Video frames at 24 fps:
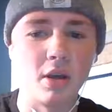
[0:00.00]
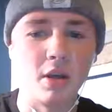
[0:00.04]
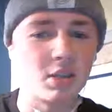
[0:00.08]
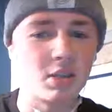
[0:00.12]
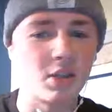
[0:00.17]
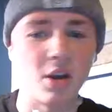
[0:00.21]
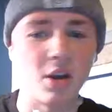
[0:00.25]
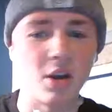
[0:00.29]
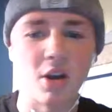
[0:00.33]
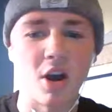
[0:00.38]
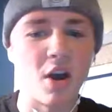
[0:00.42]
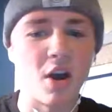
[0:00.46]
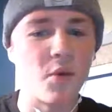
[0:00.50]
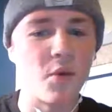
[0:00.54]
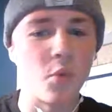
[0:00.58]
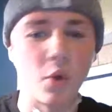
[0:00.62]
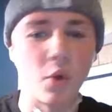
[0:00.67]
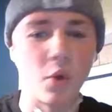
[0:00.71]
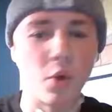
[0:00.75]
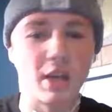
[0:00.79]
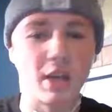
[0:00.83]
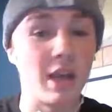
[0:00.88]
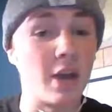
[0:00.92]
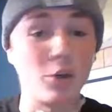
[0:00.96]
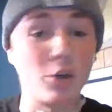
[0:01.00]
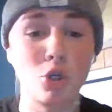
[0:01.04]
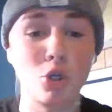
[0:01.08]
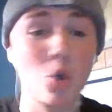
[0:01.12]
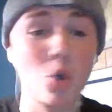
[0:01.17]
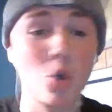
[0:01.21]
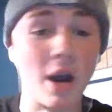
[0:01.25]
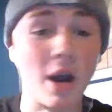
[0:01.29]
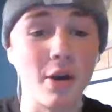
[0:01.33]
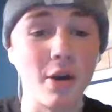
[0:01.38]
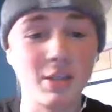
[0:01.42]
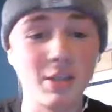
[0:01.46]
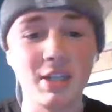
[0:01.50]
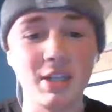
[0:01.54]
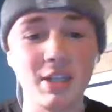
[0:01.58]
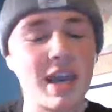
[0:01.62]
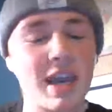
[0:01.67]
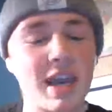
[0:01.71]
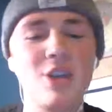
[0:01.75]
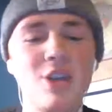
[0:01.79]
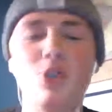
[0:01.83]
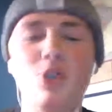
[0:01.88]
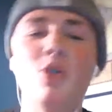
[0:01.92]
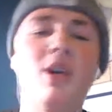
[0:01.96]
start off working out 2 hours a day,
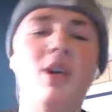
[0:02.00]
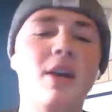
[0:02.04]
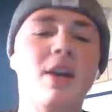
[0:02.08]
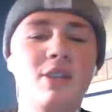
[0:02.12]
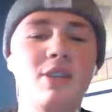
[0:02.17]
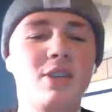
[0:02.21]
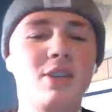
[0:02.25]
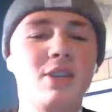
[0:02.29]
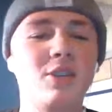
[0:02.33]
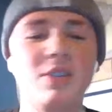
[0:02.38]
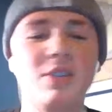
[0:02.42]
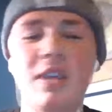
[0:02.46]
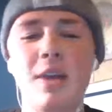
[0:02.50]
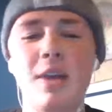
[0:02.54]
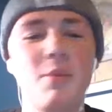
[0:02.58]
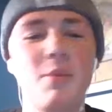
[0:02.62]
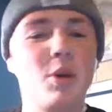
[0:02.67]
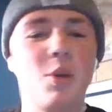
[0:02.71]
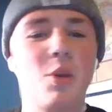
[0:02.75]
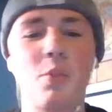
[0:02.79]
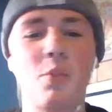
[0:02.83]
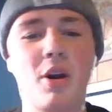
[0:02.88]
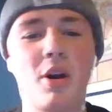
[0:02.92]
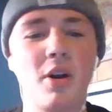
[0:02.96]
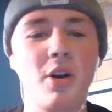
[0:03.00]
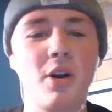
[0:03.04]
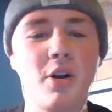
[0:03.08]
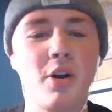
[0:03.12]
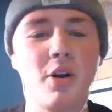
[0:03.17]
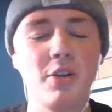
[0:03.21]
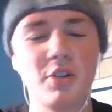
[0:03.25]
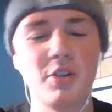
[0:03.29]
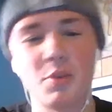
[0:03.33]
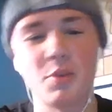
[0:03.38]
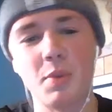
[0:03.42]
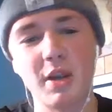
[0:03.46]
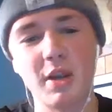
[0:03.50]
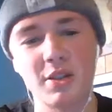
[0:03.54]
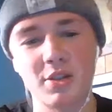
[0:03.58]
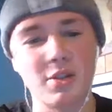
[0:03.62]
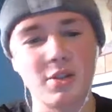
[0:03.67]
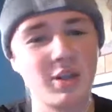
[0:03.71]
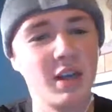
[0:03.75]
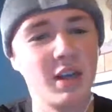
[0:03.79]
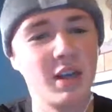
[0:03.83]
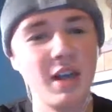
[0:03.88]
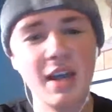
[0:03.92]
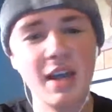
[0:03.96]
do it every single day. I'm going to put on all this muscle.
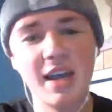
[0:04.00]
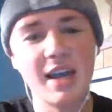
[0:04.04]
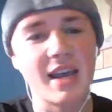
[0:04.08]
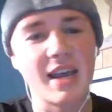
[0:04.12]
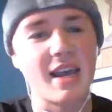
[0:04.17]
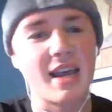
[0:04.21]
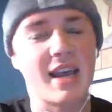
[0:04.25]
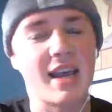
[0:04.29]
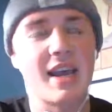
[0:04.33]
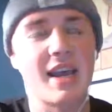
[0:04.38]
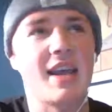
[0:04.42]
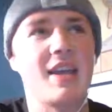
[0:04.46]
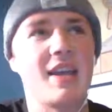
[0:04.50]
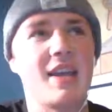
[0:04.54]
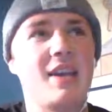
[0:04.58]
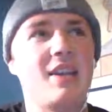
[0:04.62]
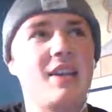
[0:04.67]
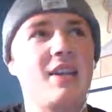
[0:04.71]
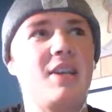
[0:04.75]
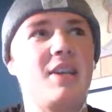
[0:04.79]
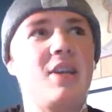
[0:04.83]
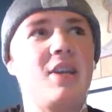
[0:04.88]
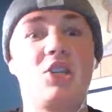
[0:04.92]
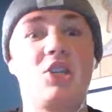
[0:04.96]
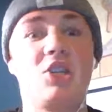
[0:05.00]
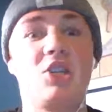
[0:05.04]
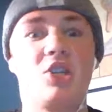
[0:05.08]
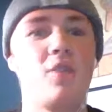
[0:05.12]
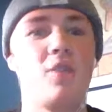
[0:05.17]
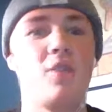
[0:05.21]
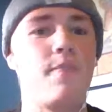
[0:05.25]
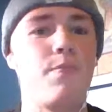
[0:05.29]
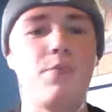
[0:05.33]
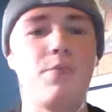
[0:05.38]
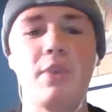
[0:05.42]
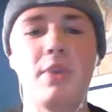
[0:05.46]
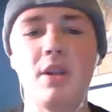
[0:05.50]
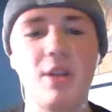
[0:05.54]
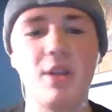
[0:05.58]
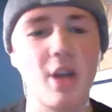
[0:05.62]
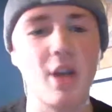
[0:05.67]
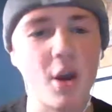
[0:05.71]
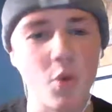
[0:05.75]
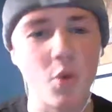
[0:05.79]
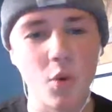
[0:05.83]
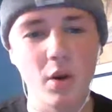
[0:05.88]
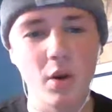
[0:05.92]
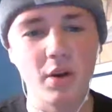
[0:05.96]
And it did
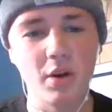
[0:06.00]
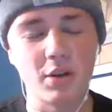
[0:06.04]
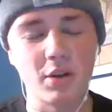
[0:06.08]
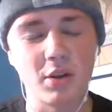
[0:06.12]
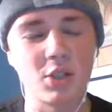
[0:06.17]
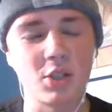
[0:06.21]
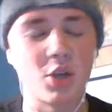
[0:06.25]
not work. So